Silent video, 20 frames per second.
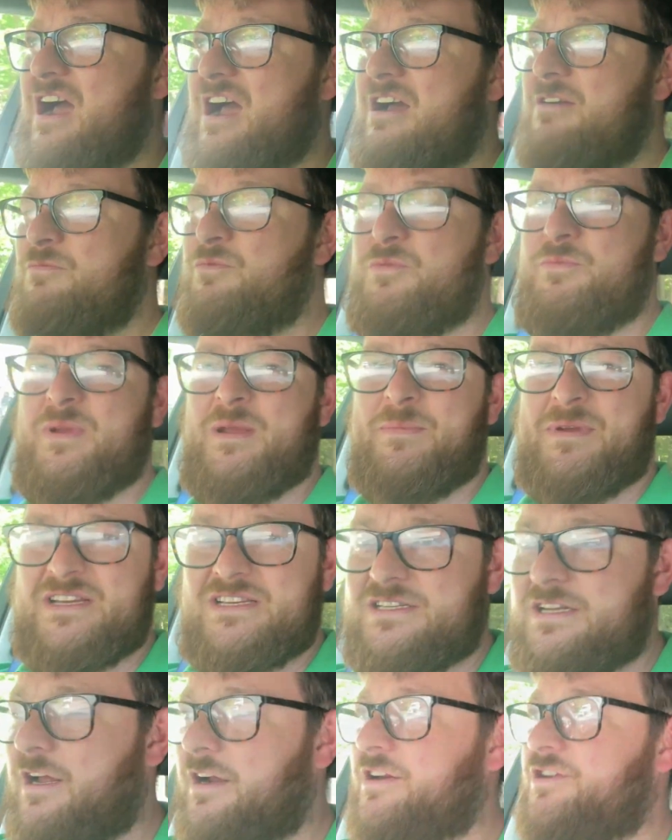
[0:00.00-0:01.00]
would be a bit
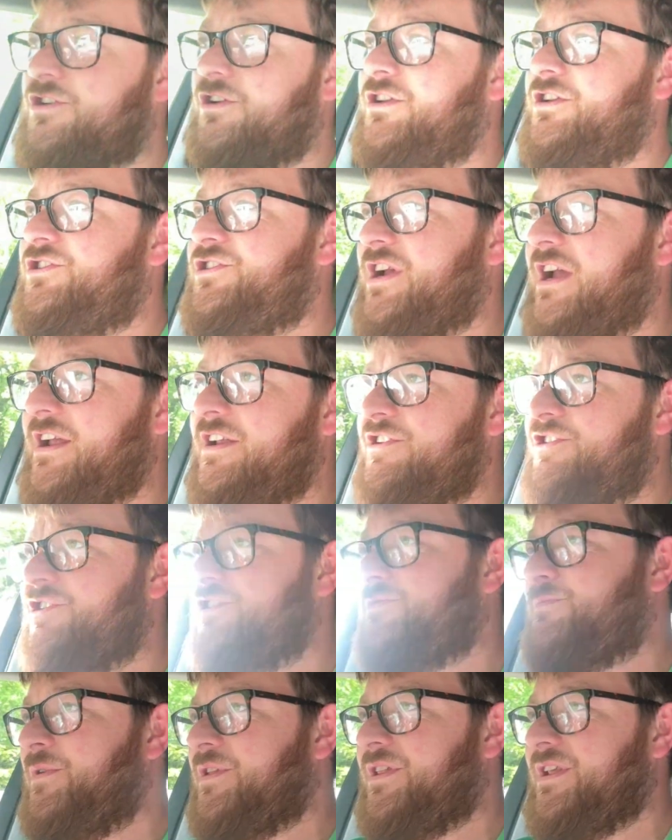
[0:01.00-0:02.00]
sluggish on the
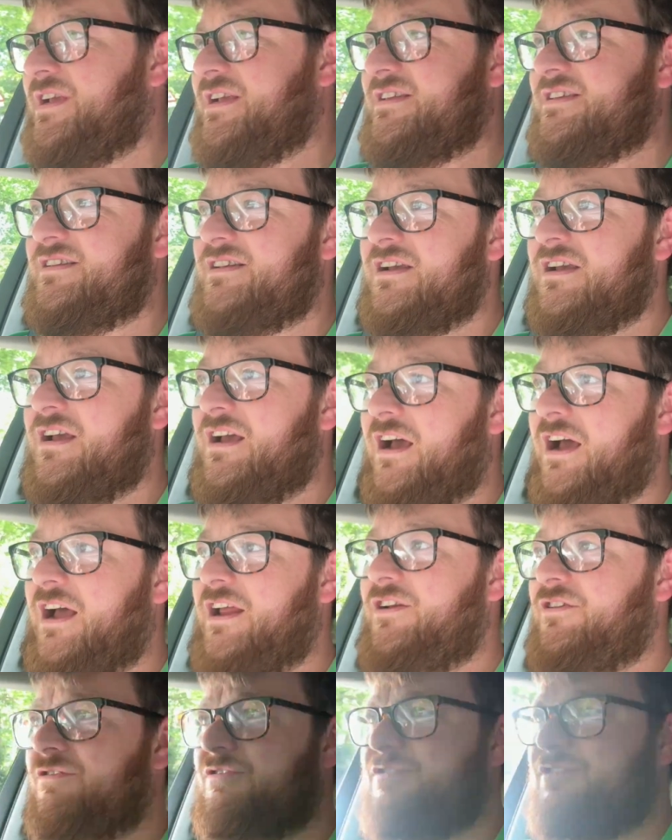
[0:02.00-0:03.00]
changes, but this
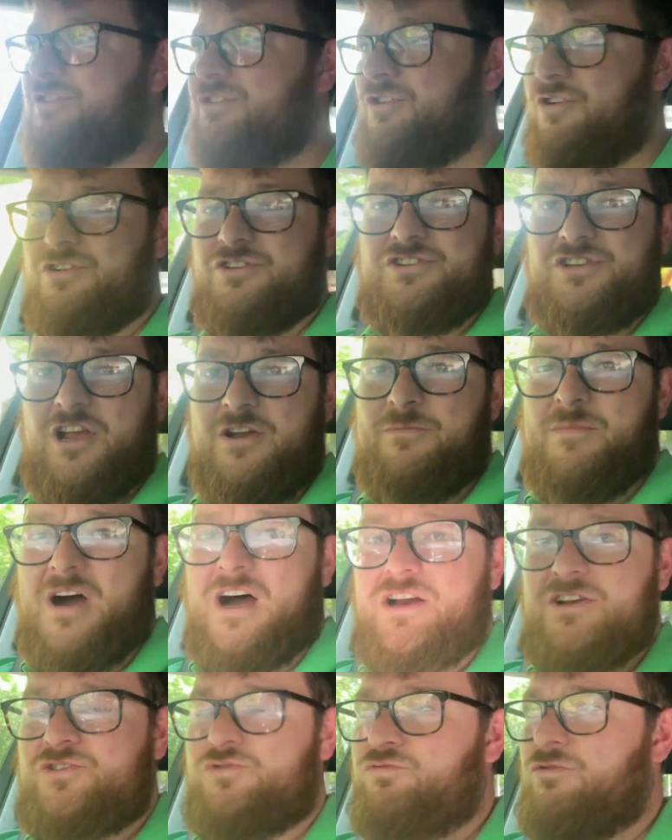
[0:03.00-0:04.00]
not so
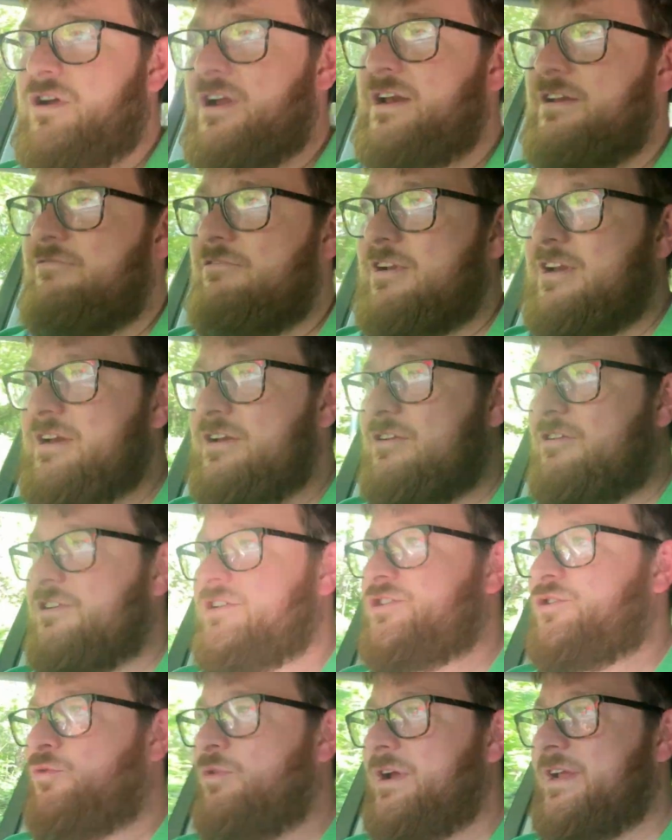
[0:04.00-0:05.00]
much. Really
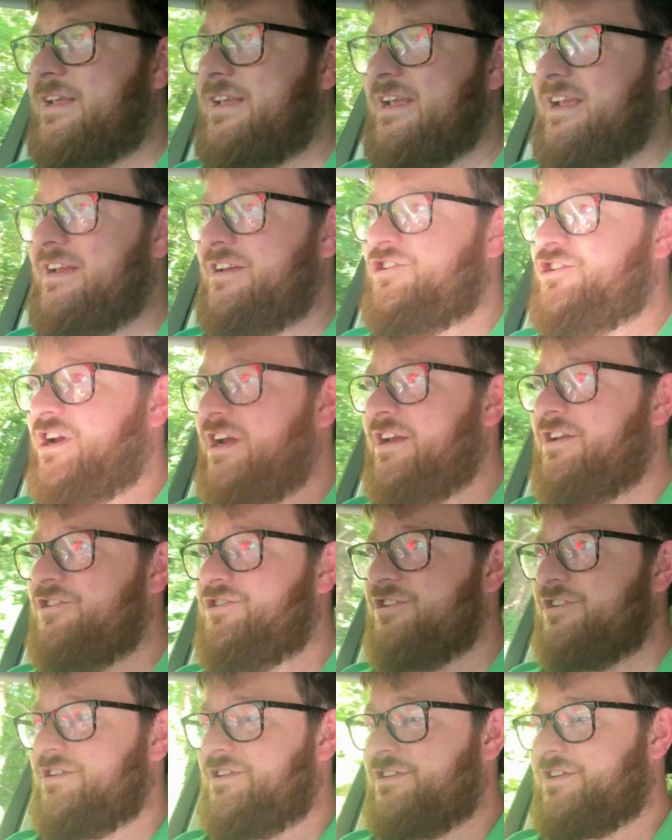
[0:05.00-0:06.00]
nice quick gear
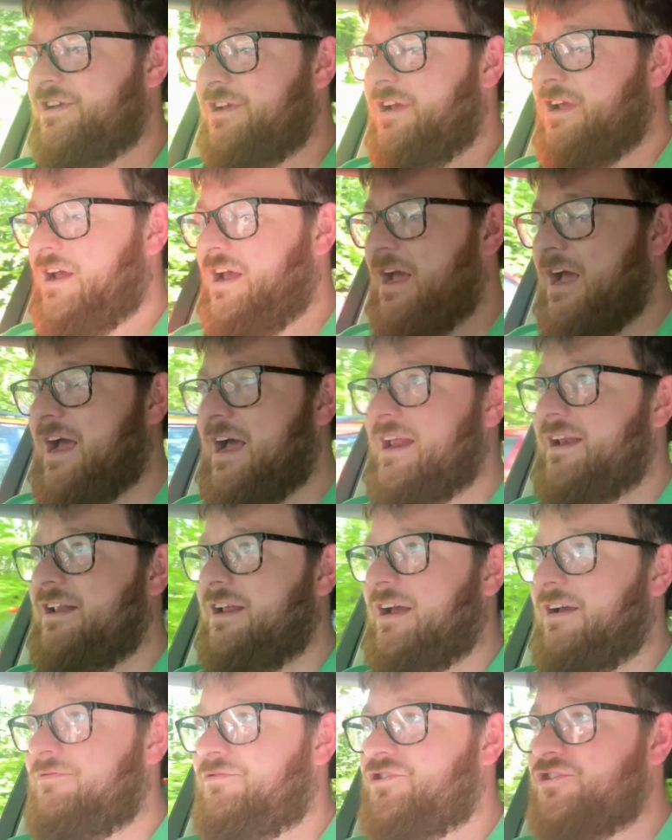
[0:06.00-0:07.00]
changes, and
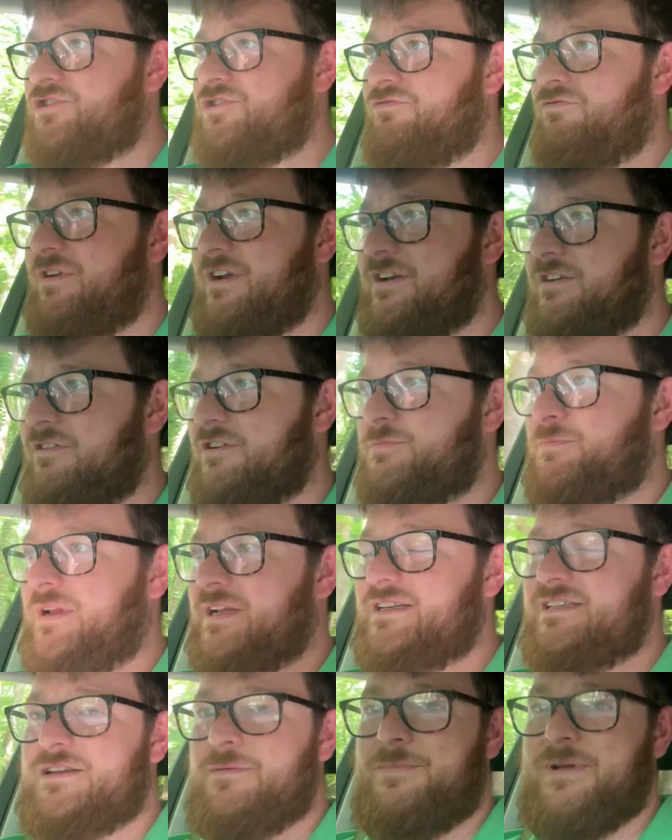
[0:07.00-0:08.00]
just a really nice
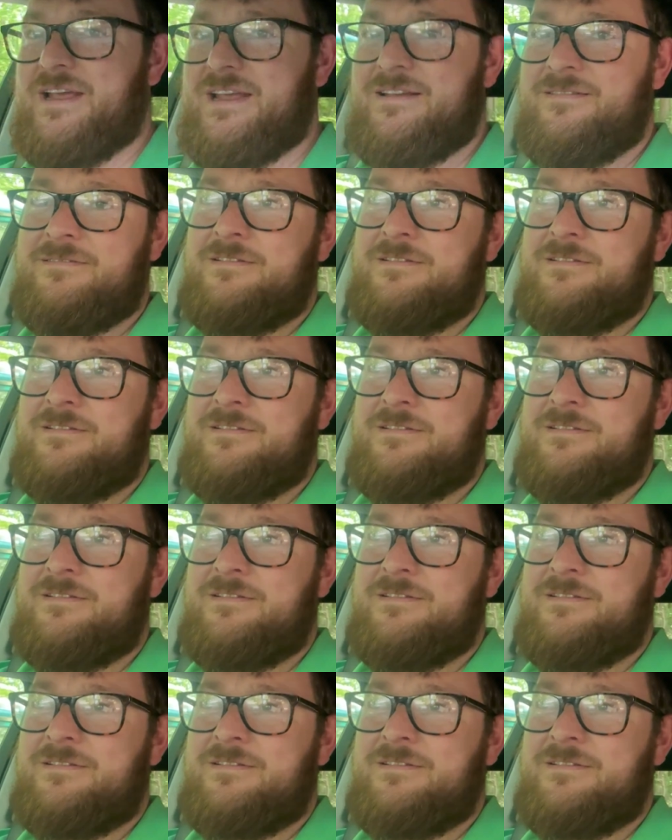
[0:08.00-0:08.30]
place to be.